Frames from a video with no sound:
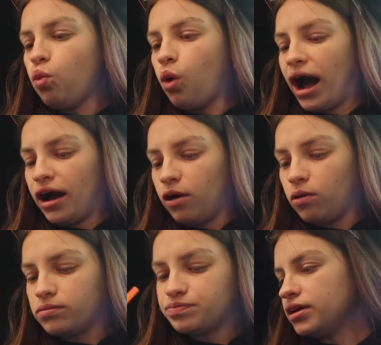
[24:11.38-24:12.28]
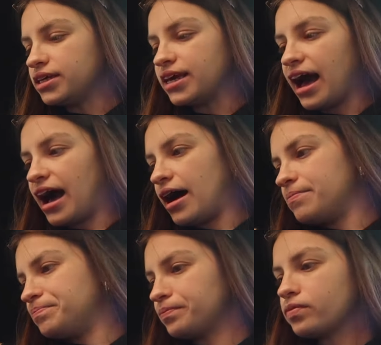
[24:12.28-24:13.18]
wow yeah
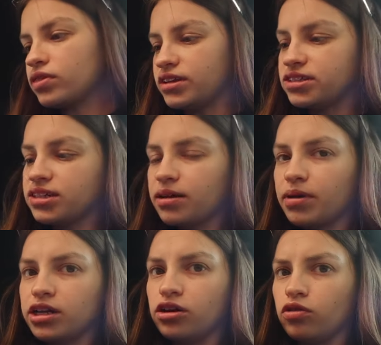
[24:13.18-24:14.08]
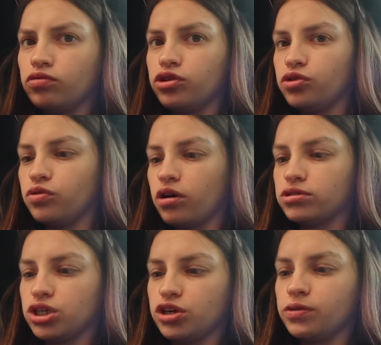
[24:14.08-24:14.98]
this is like my no new
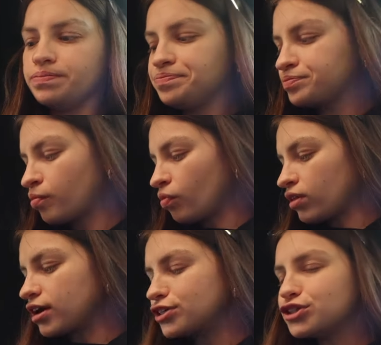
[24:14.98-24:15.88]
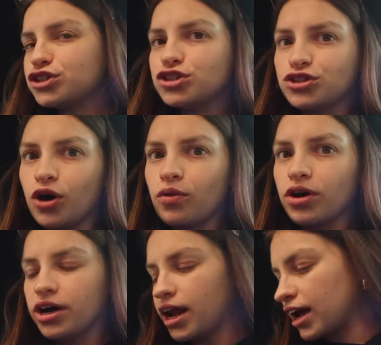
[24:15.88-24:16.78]
go-to so
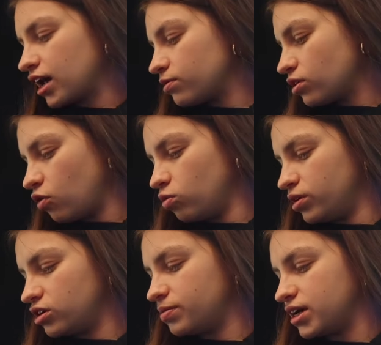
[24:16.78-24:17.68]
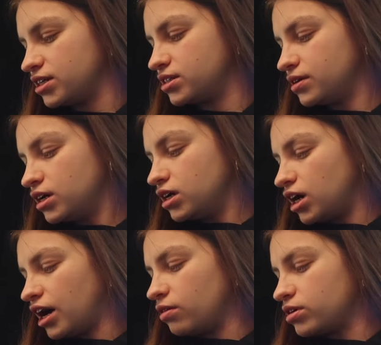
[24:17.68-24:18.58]
good. I got it with whole milk because
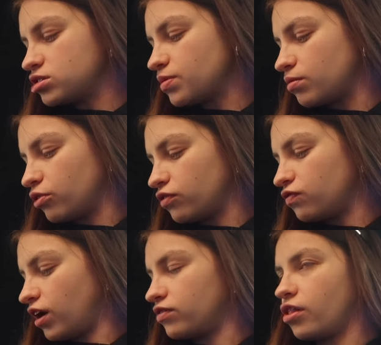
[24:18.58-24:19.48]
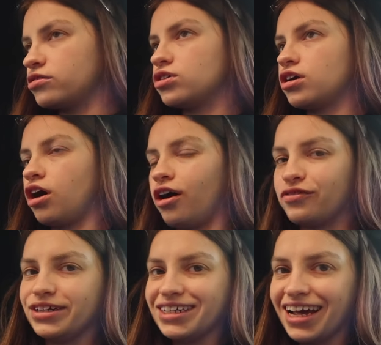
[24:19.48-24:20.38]
I didn't want to spend more than $5 on a
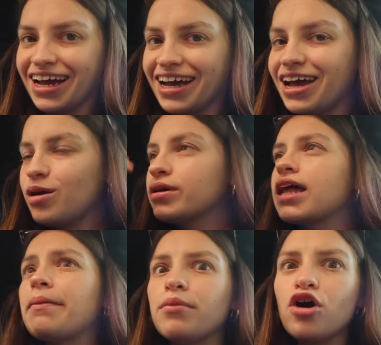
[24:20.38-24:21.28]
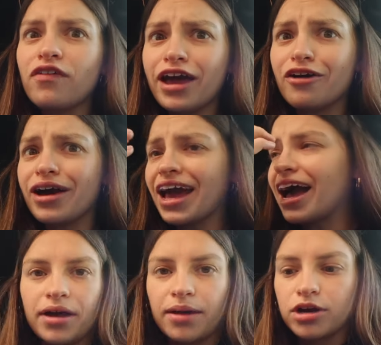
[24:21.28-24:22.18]
coffee today because I'm moving, okay?
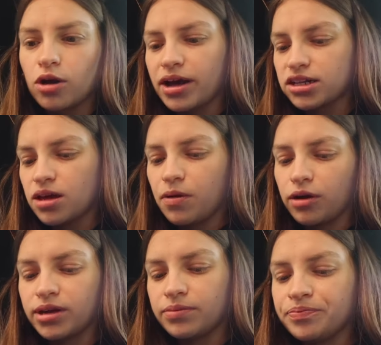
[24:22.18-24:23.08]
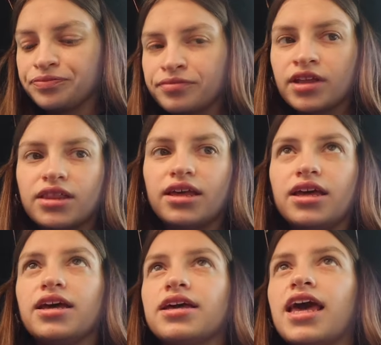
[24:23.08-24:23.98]
I'm going to go back to the apartment.
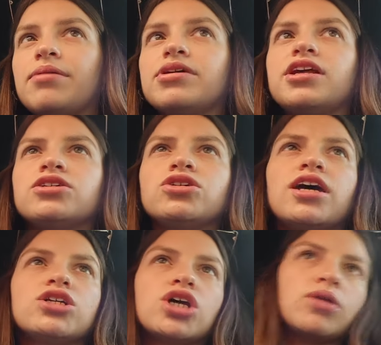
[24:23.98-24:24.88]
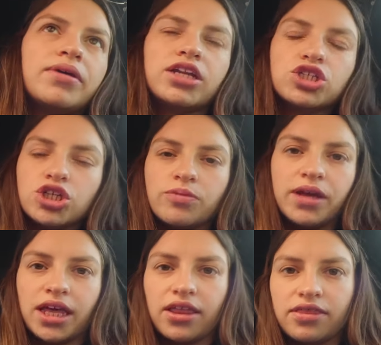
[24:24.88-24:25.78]
The cable and internet gentleman should
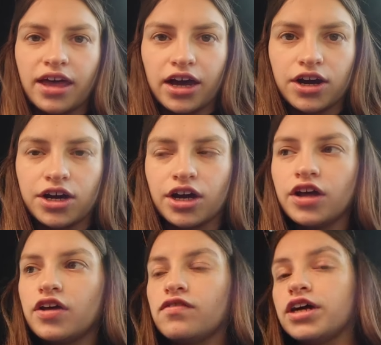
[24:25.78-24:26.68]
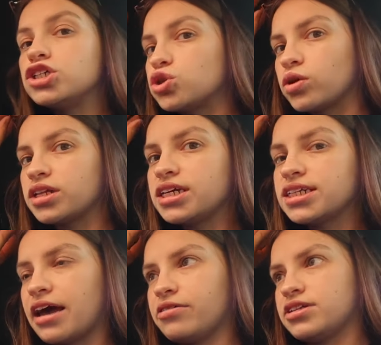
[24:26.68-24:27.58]
be there very shortly.
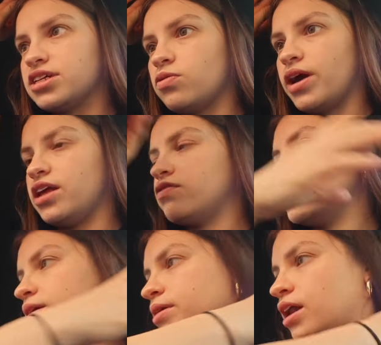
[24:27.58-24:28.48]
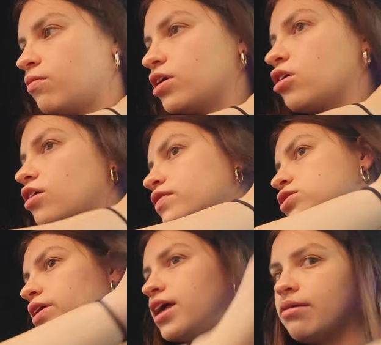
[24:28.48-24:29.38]
Tyron is there waiting for him. He didn't want a coffee,
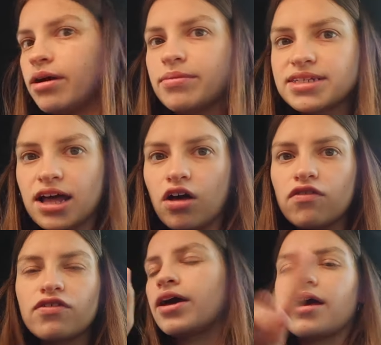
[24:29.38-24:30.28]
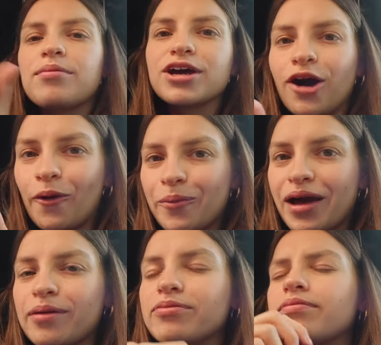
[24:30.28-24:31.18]
so I came out myself. Okay, I'm gonna go.
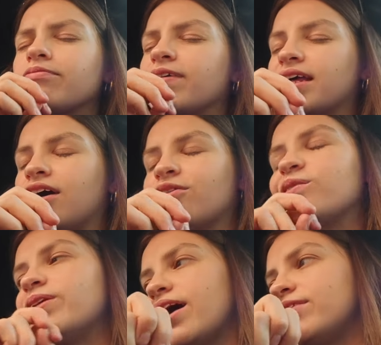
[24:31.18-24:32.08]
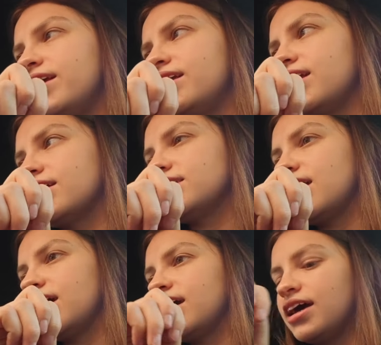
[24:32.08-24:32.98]
I'm really hungry. We haven't eaten yet
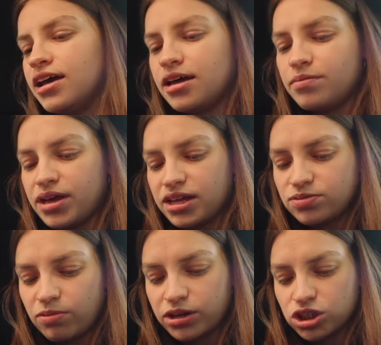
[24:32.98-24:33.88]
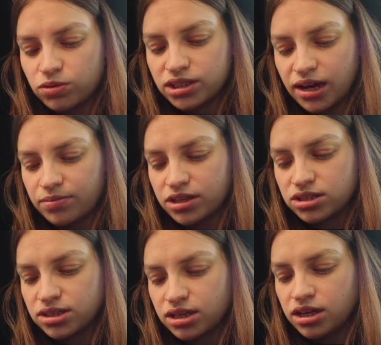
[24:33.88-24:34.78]
today because we weren't sure what time
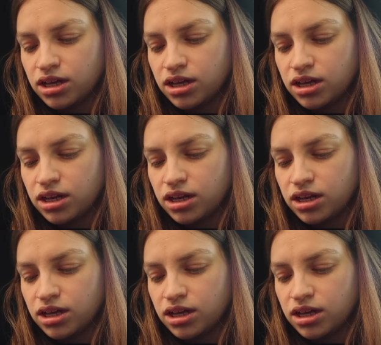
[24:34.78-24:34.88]
this